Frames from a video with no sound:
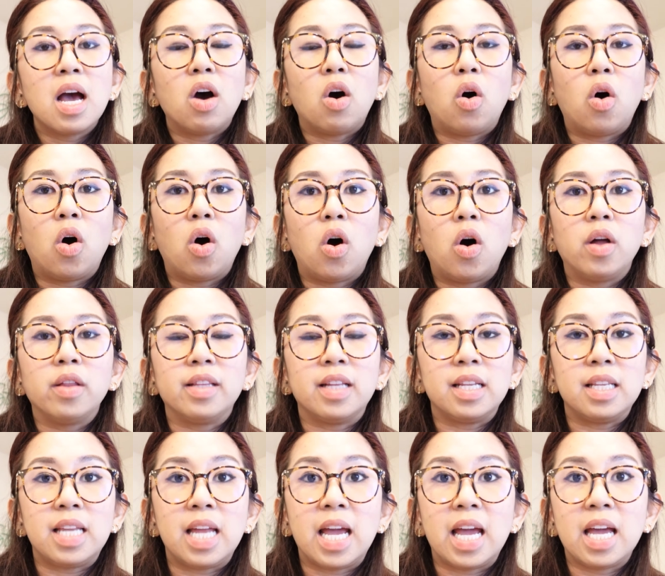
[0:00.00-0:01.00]
on the
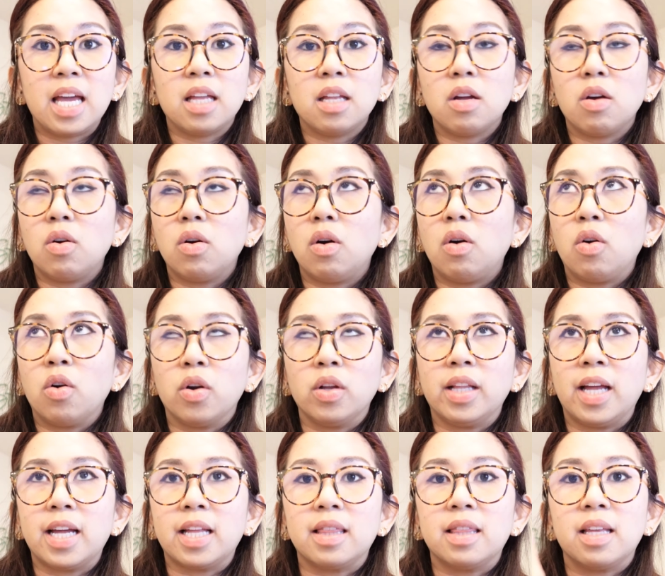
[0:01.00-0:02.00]
day or
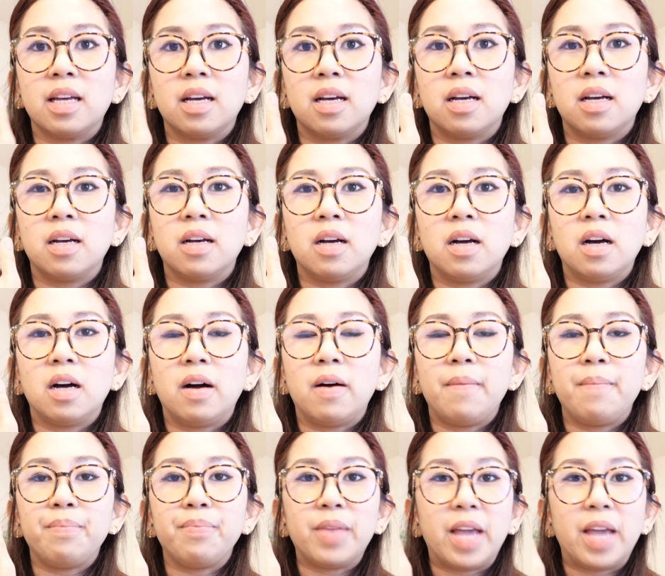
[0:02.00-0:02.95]
like the